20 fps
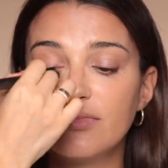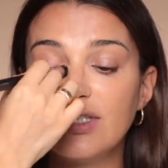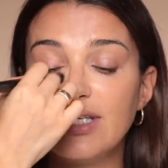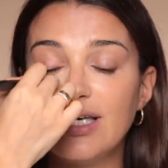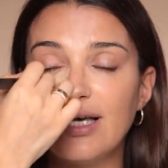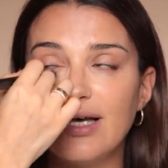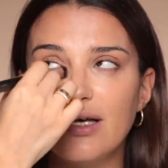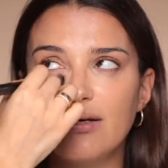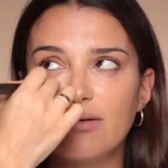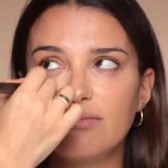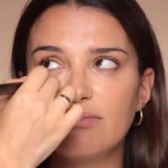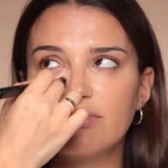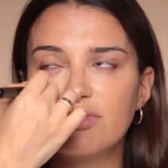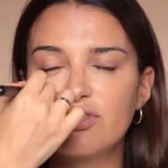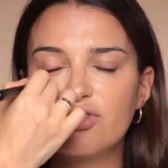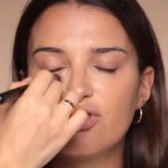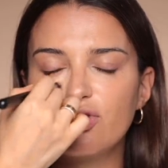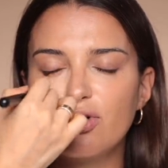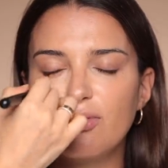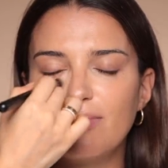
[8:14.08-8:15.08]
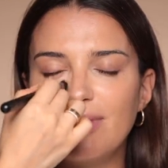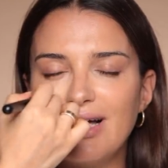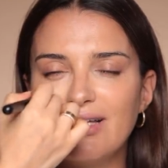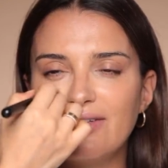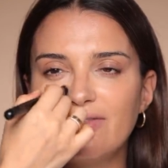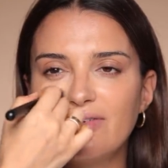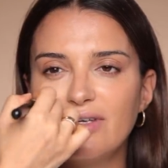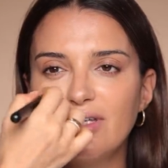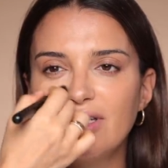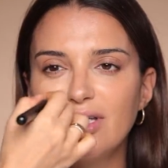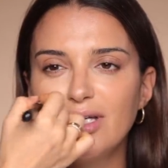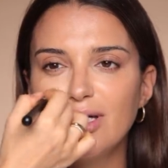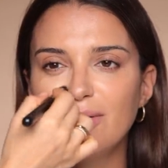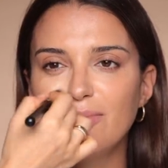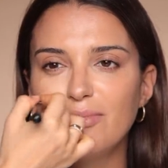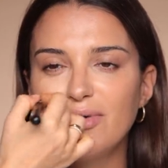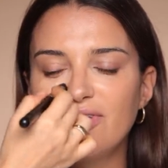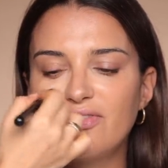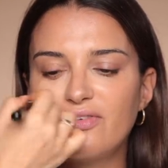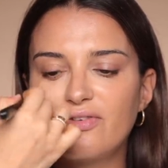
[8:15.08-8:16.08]
Yeah, so bad.
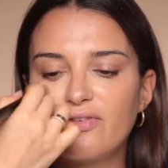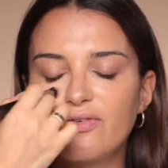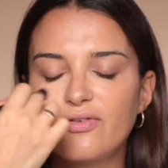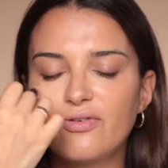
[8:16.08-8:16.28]
But